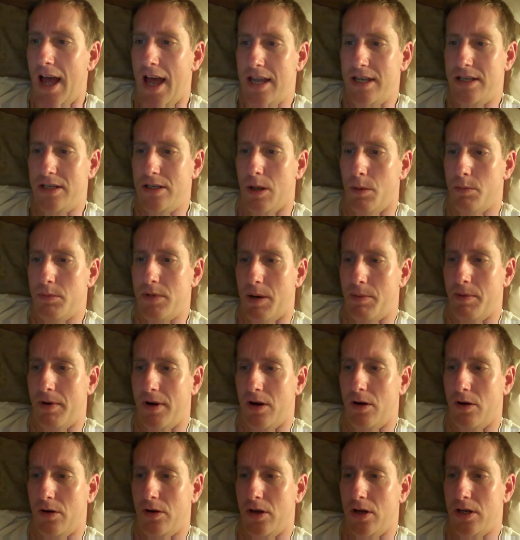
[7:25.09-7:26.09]
Stop Jabbering
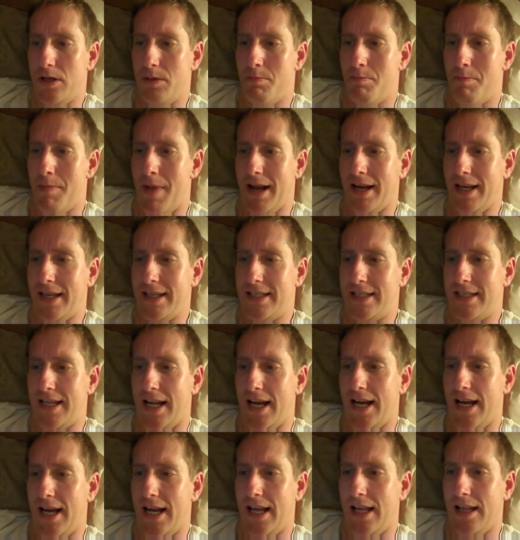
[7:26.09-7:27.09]
On goes manga
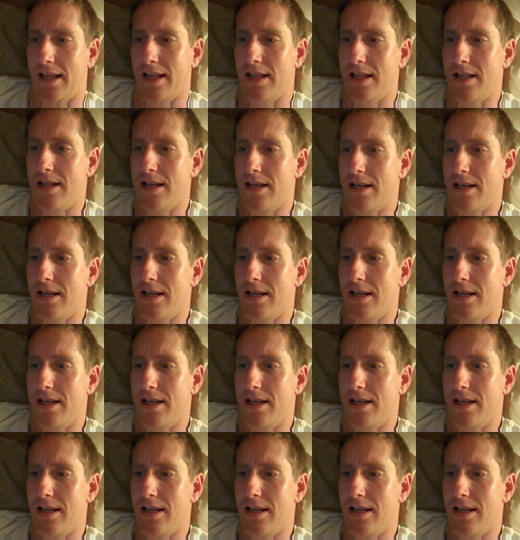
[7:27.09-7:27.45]
style.